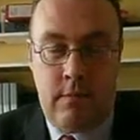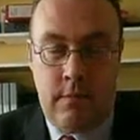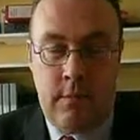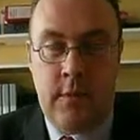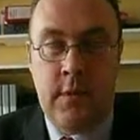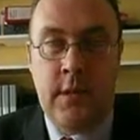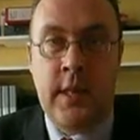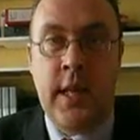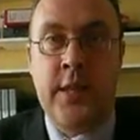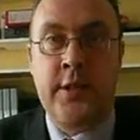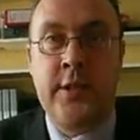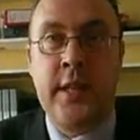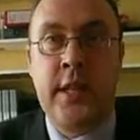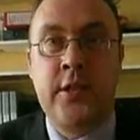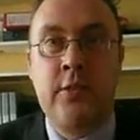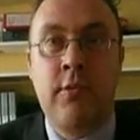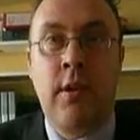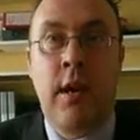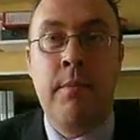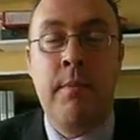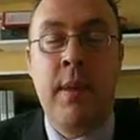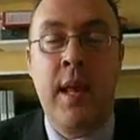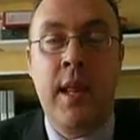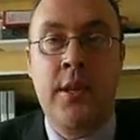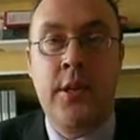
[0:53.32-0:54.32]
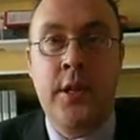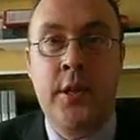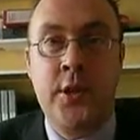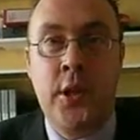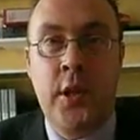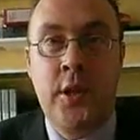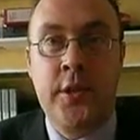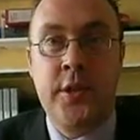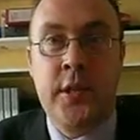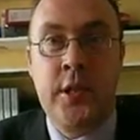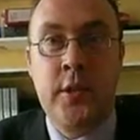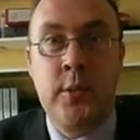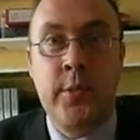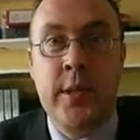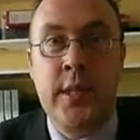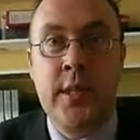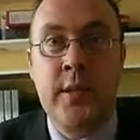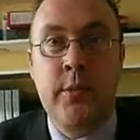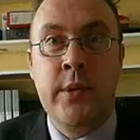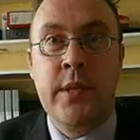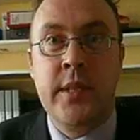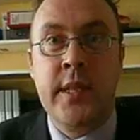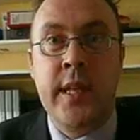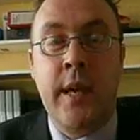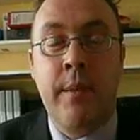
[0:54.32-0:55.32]
That's right. Melanie Johnson was
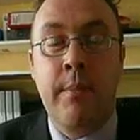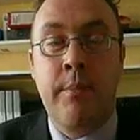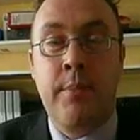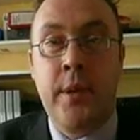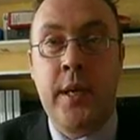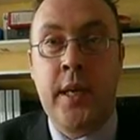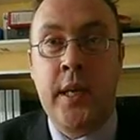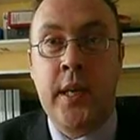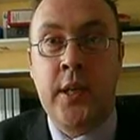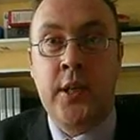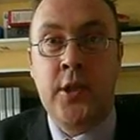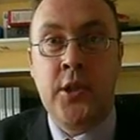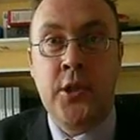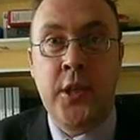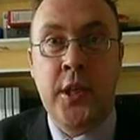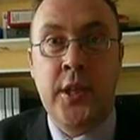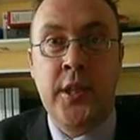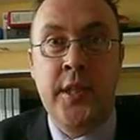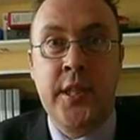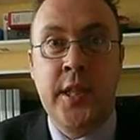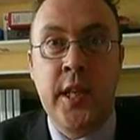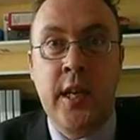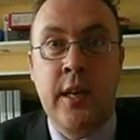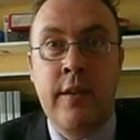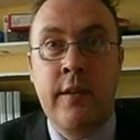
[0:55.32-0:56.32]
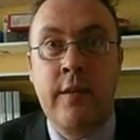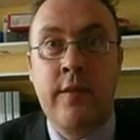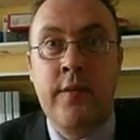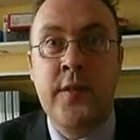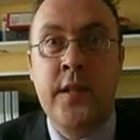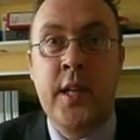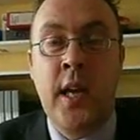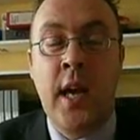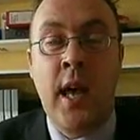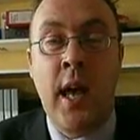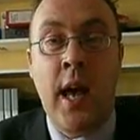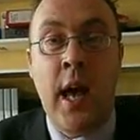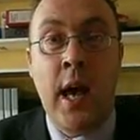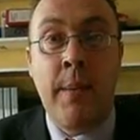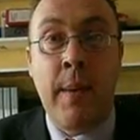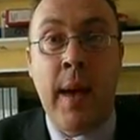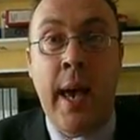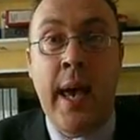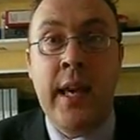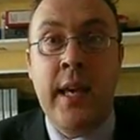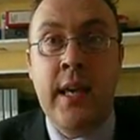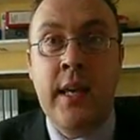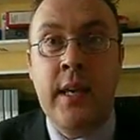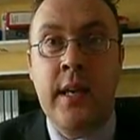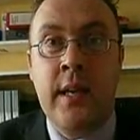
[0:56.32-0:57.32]
the MP, and she'd served
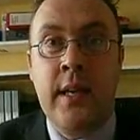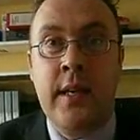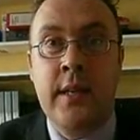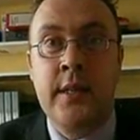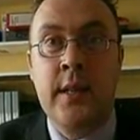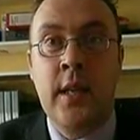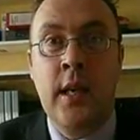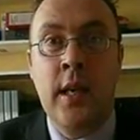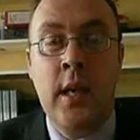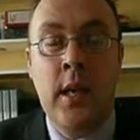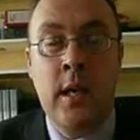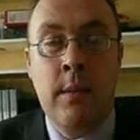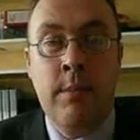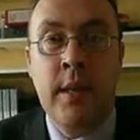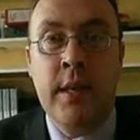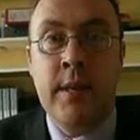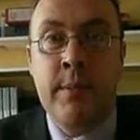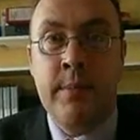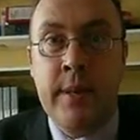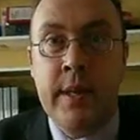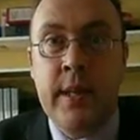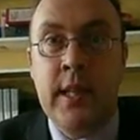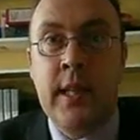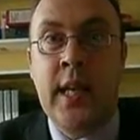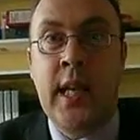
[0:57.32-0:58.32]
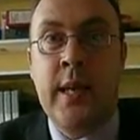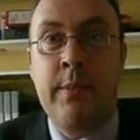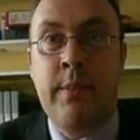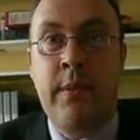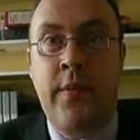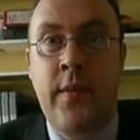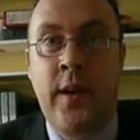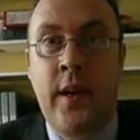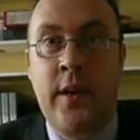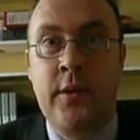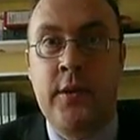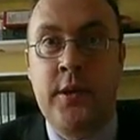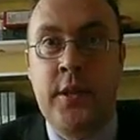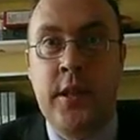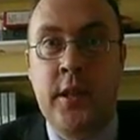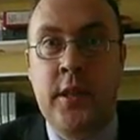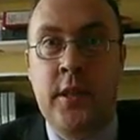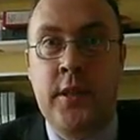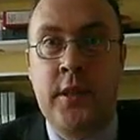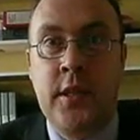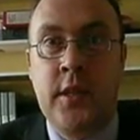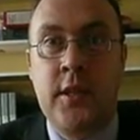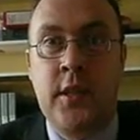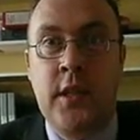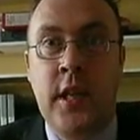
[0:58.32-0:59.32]
8 years. But the Labour vote
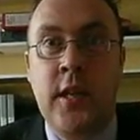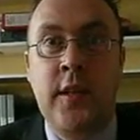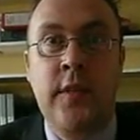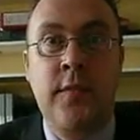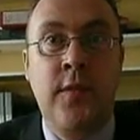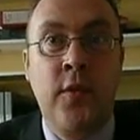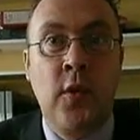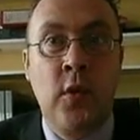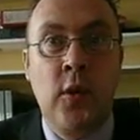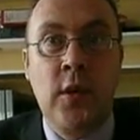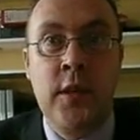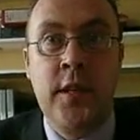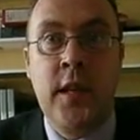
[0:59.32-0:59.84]
had fallen